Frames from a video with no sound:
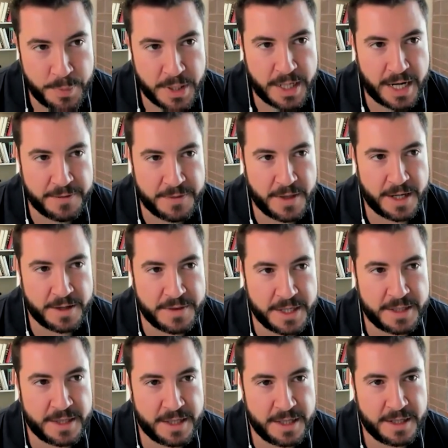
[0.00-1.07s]
but i i
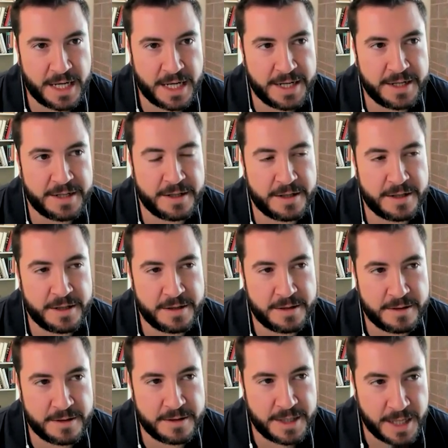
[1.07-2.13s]
think the and
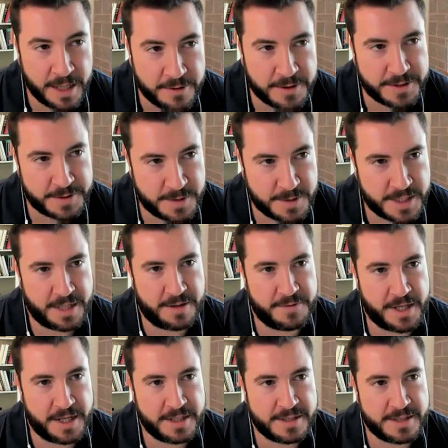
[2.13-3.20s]
the other side
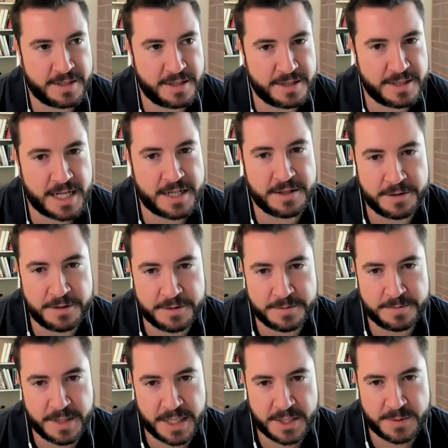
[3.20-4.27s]
of that is the
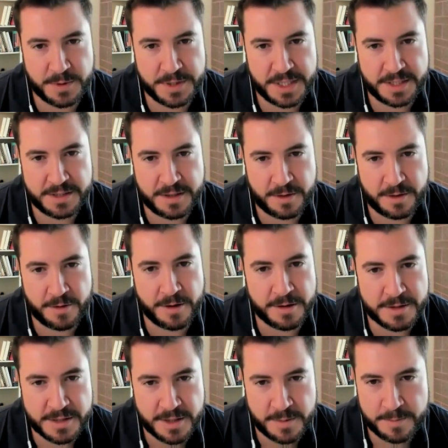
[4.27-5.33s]
technical expertise there
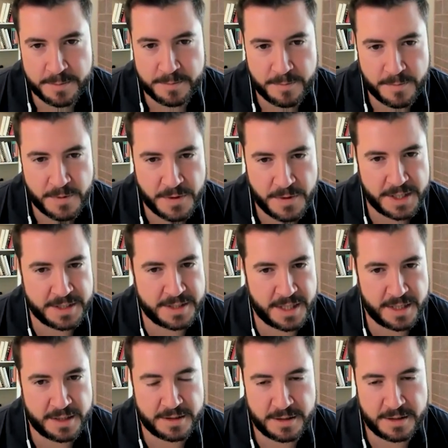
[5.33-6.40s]
are some things
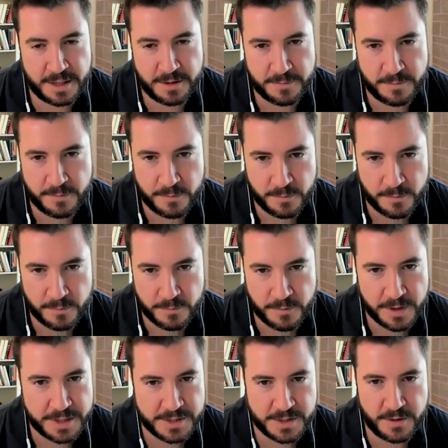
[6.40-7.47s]
that you know
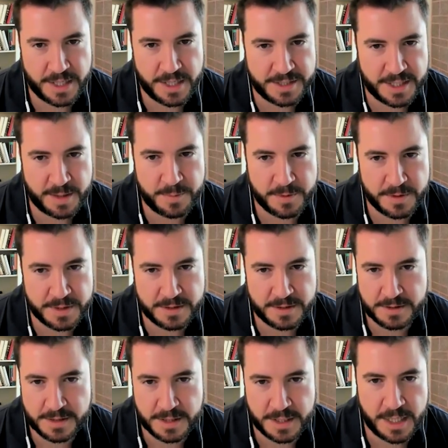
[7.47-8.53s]
FERC is a great example. It's
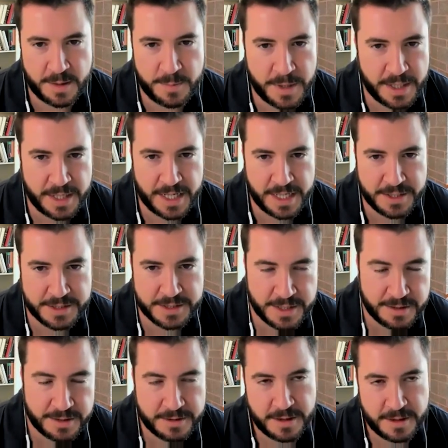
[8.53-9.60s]
it's an independent
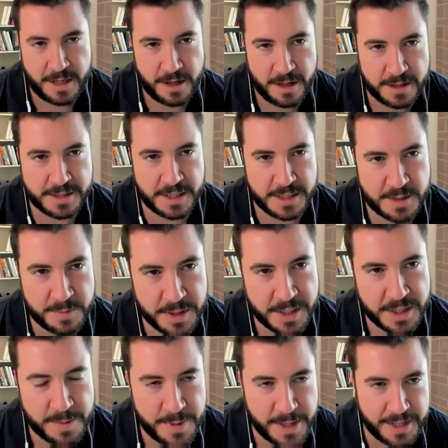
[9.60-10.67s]
agency,
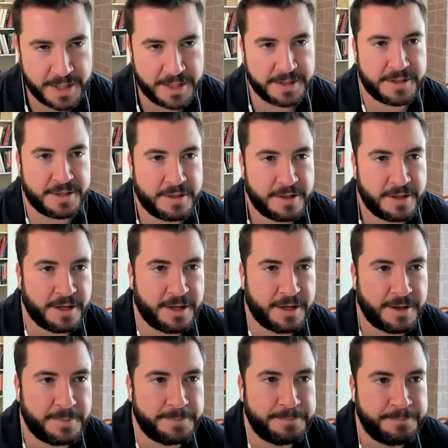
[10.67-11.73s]
ostensibly independent,
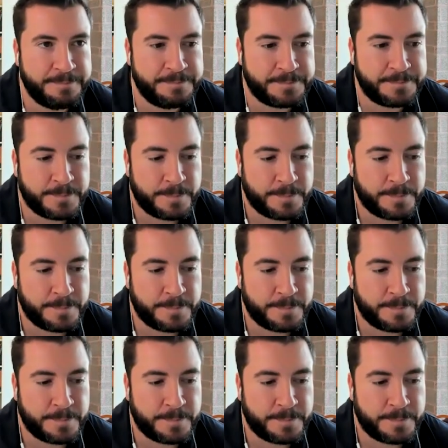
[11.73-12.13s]
um,